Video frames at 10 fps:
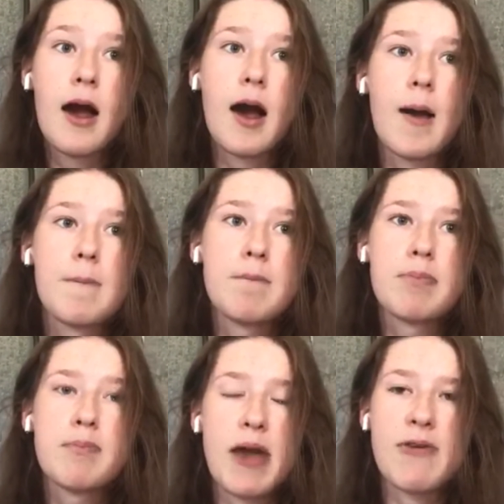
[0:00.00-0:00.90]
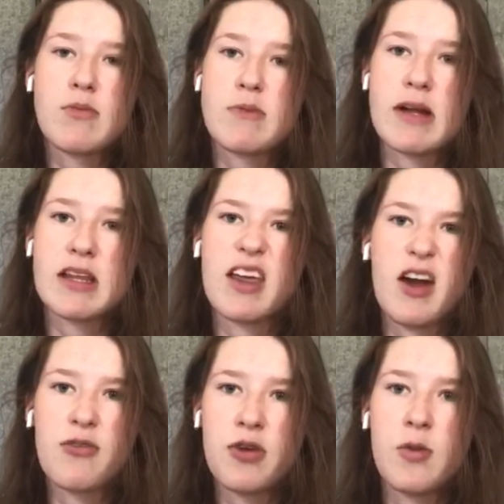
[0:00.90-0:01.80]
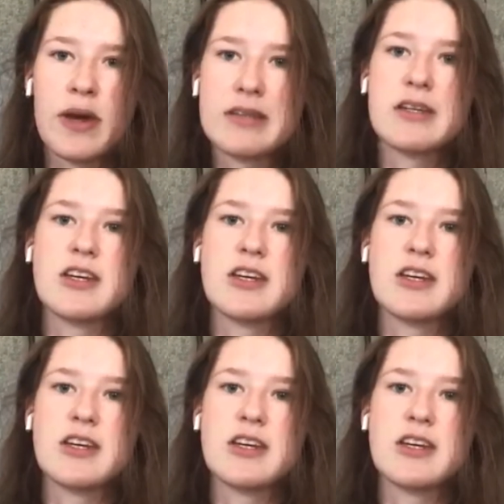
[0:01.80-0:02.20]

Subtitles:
But if I'm spending, like, a few weeks at